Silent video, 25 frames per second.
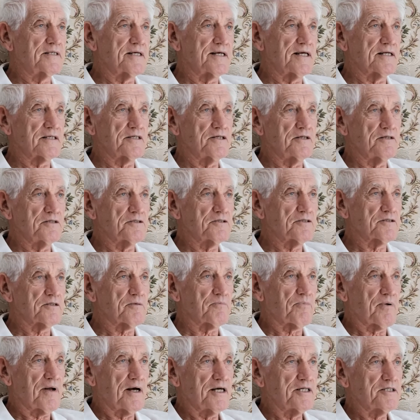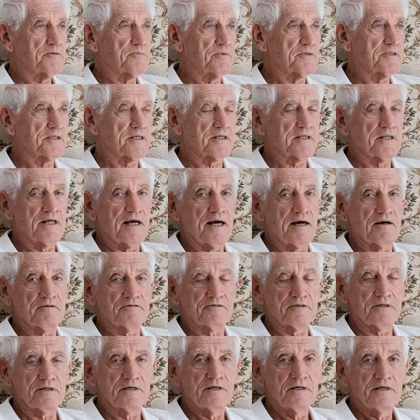to get used to the place, particularly
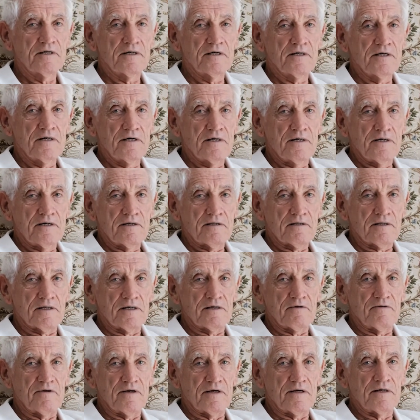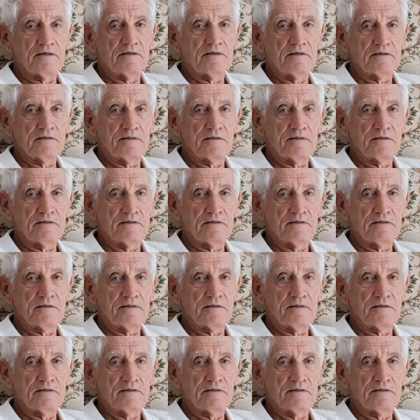after leaving